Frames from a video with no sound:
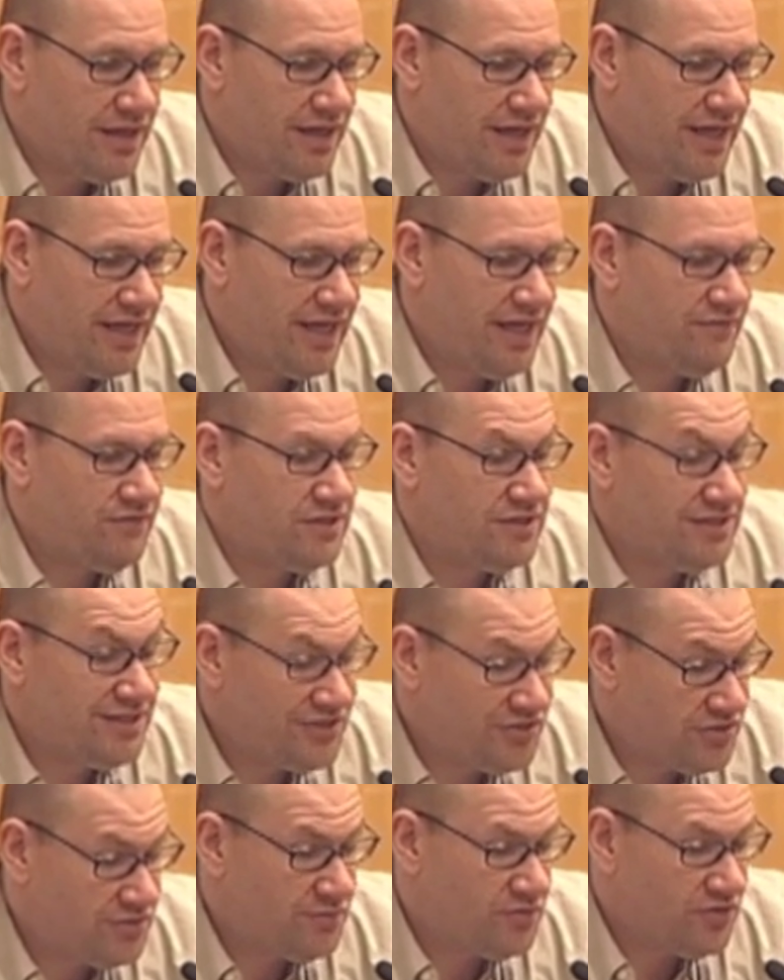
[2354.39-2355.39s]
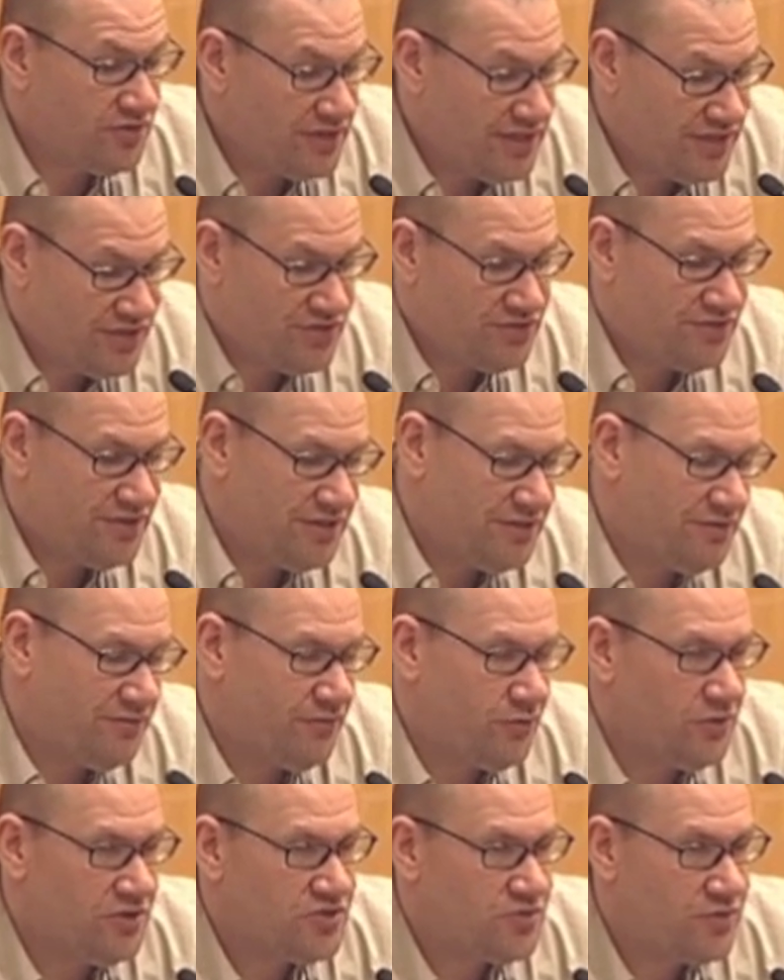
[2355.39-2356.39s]
I have a little more history on
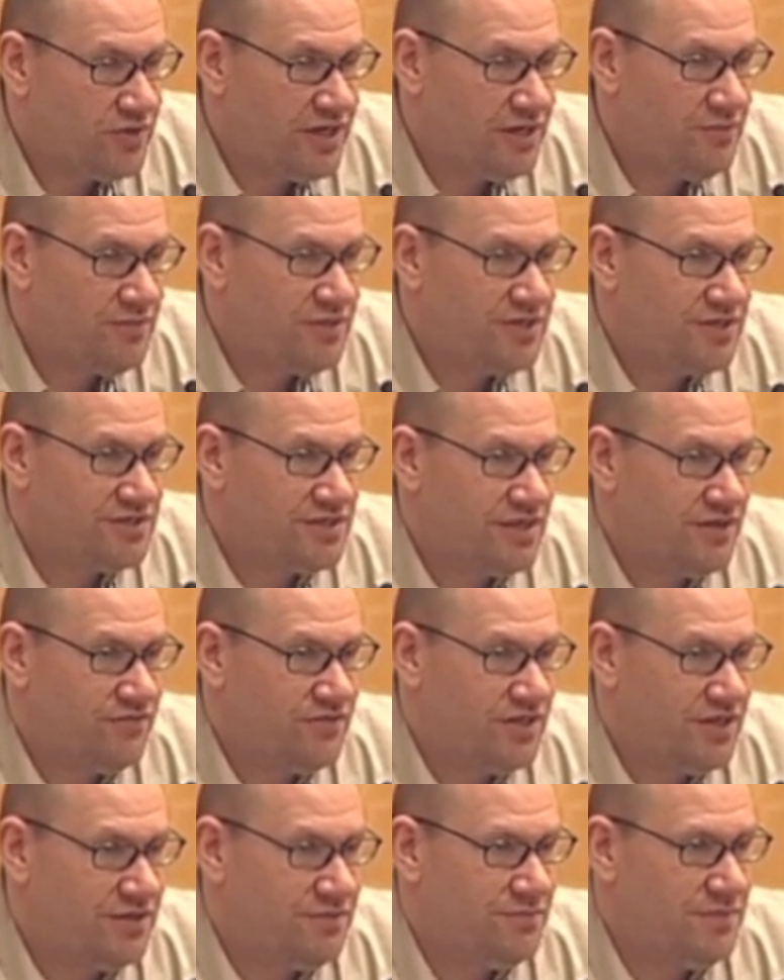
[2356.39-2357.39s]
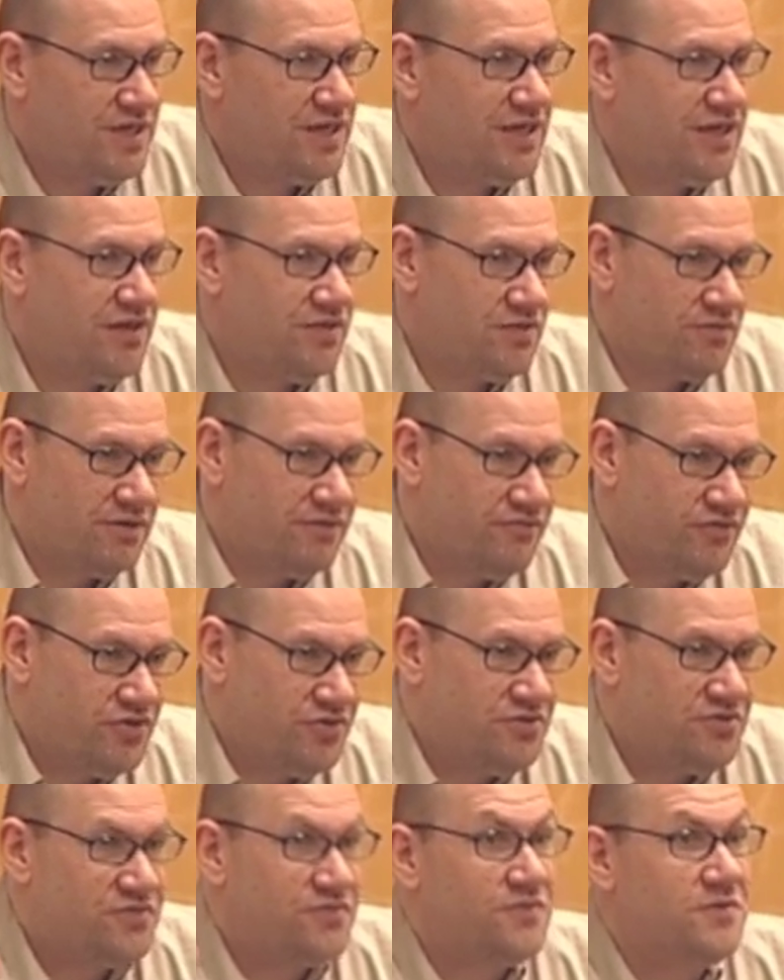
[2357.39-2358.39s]
Foursquare because I've done many other
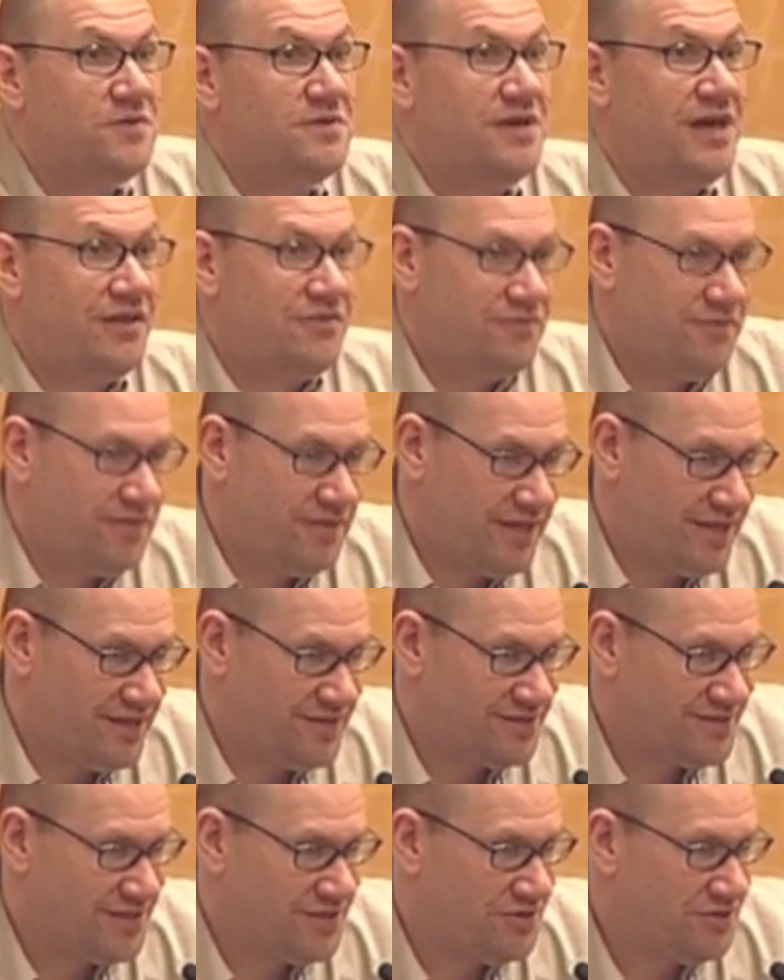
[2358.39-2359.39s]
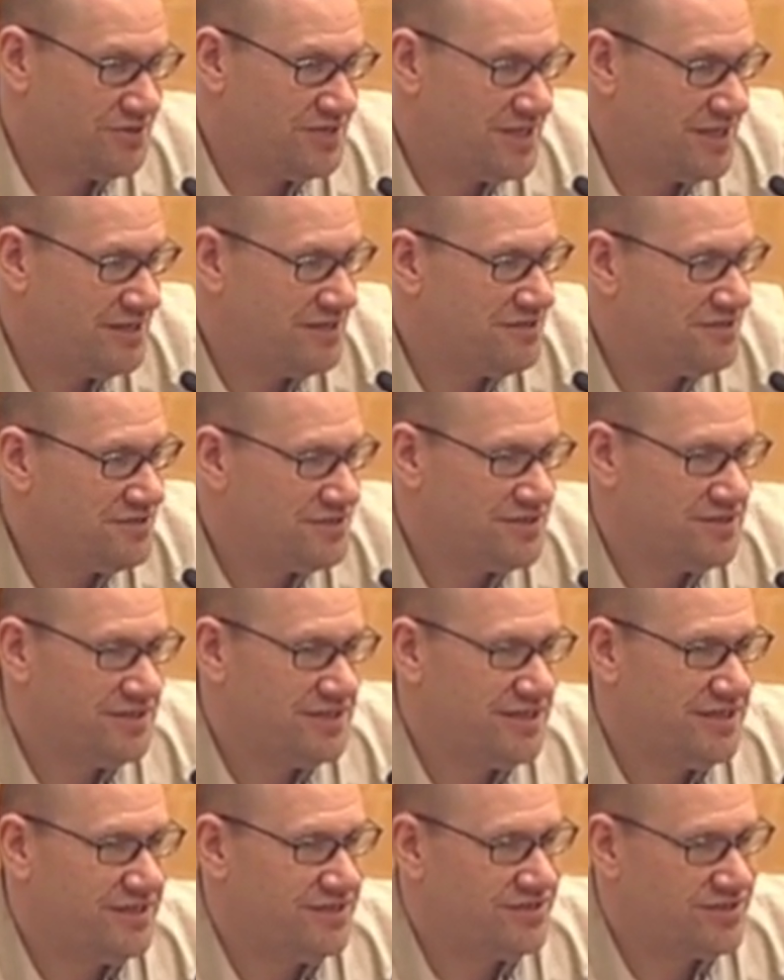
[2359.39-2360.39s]
reviews for other things like hotels and
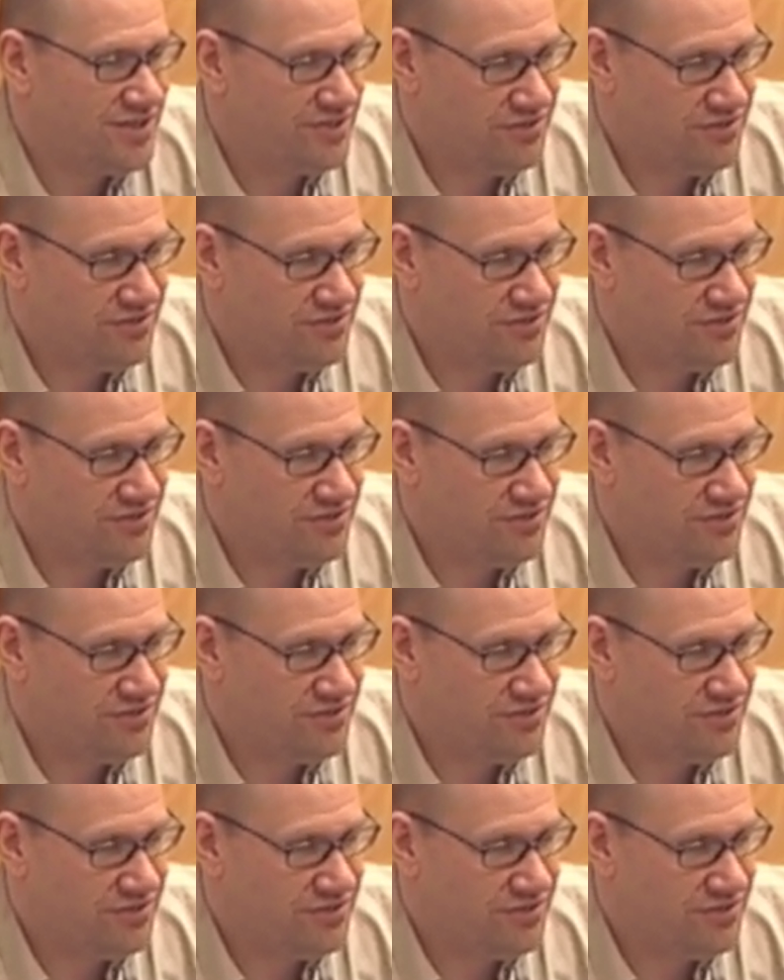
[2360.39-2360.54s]
things.